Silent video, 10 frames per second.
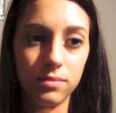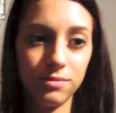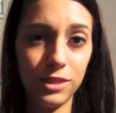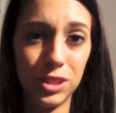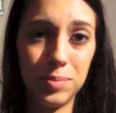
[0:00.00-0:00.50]

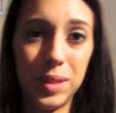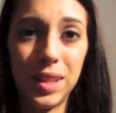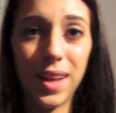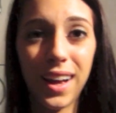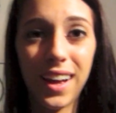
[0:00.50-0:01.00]
Wish me
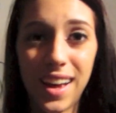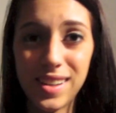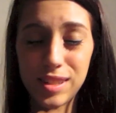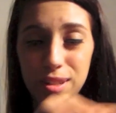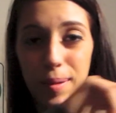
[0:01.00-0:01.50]
luck,
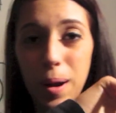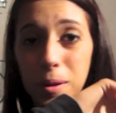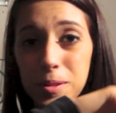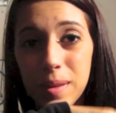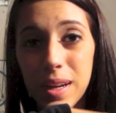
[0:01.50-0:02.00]
guys.
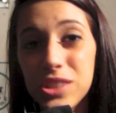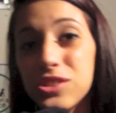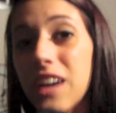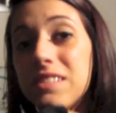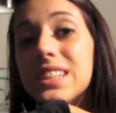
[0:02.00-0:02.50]
Tomorrow's my
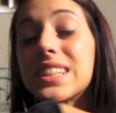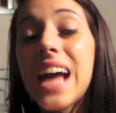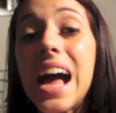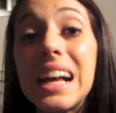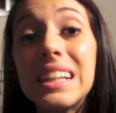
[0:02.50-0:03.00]
driving
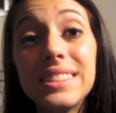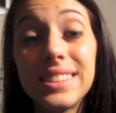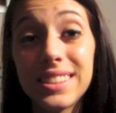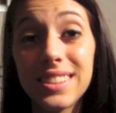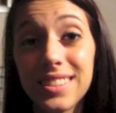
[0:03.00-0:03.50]

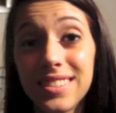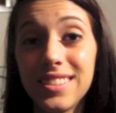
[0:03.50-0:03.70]
test.